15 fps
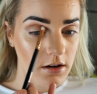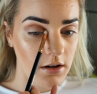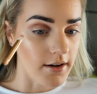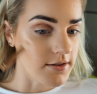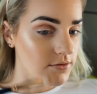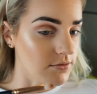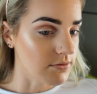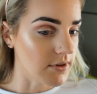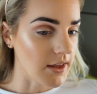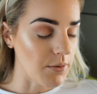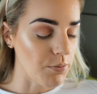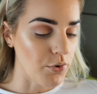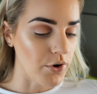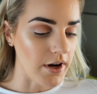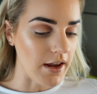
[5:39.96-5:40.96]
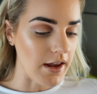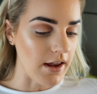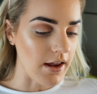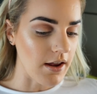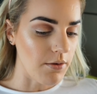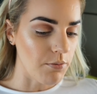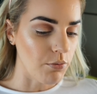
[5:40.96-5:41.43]
It's a really
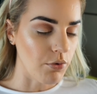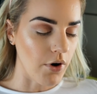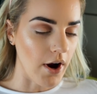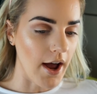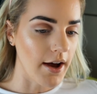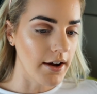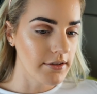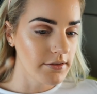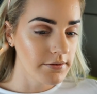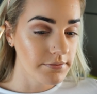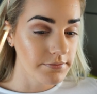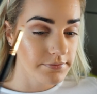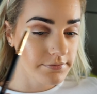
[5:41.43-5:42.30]
pretty brown.